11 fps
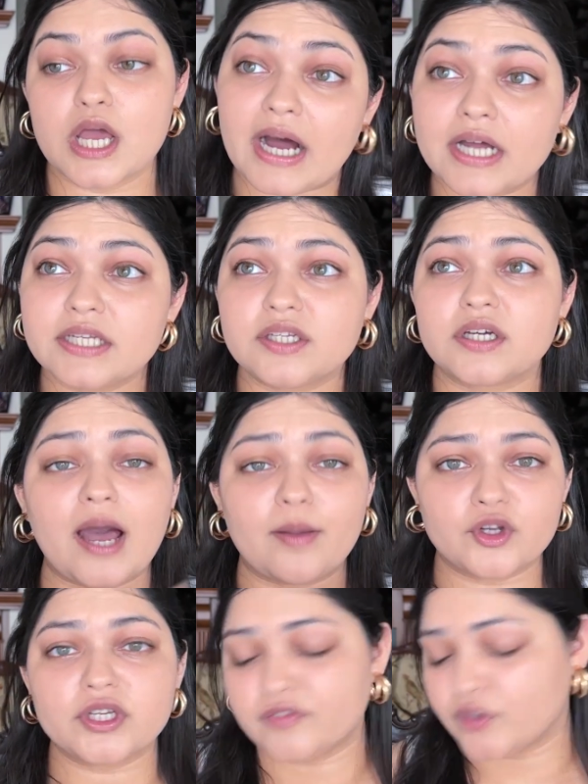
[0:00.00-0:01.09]
but I'm
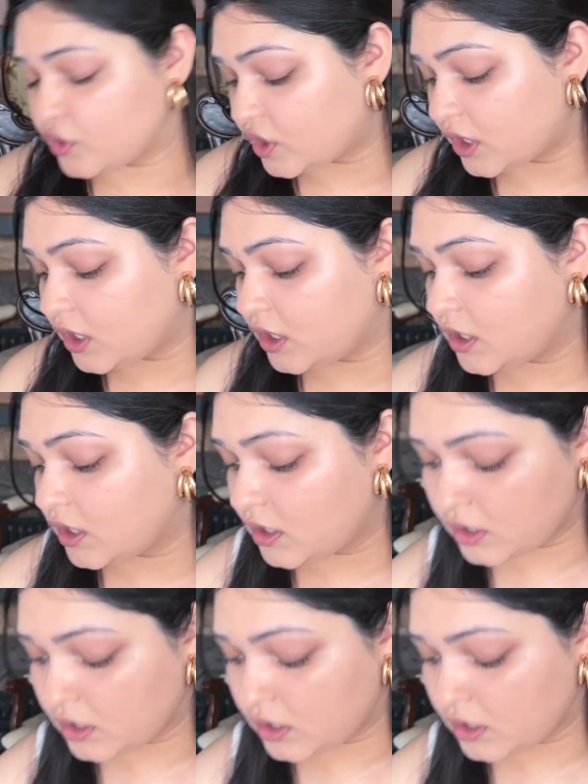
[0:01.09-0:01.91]
gonna give you 3